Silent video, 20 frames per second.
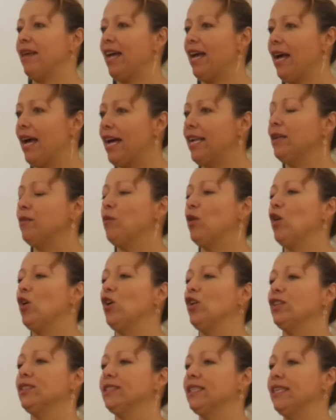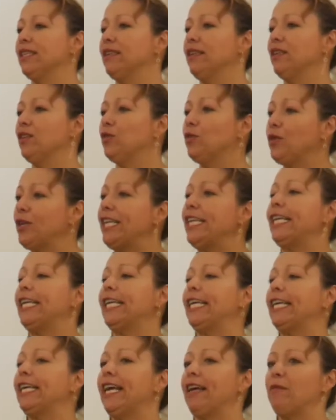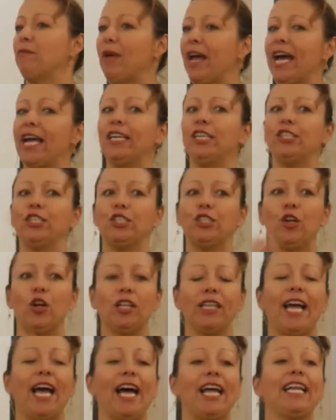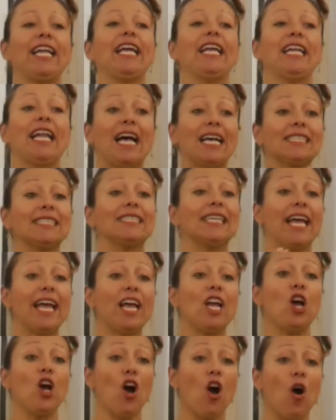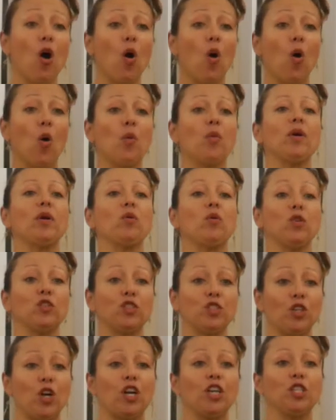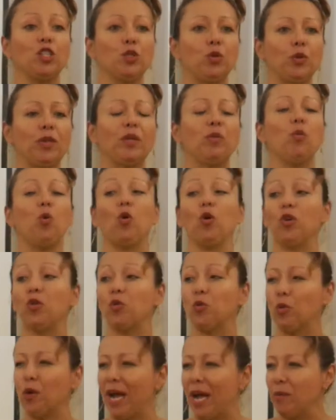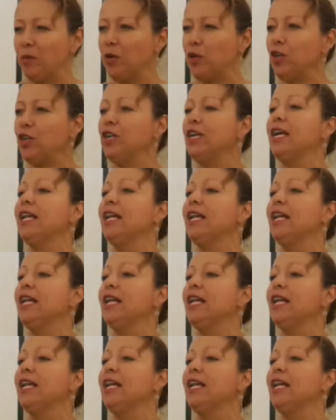animals and reading and manners and all that, and as they go, we will start doing more grammar,